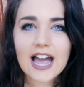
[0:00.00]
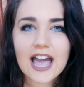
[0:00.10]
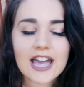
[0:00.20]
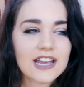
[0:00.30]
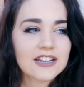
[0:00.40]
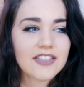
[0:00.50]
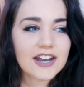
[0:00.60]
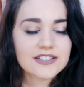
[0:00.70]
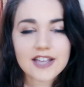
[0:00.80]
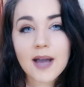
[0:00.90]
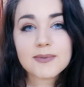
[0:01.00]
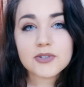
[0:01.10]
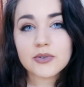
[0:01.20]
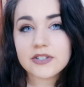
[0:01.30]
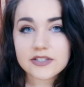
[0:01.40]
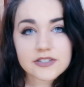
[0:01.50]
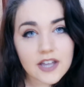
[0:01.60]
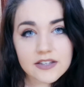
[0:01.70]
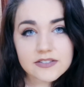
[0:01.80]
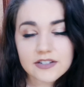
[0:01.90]
And that is absolutely
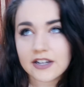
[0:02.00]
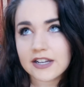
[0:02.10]
disgusting,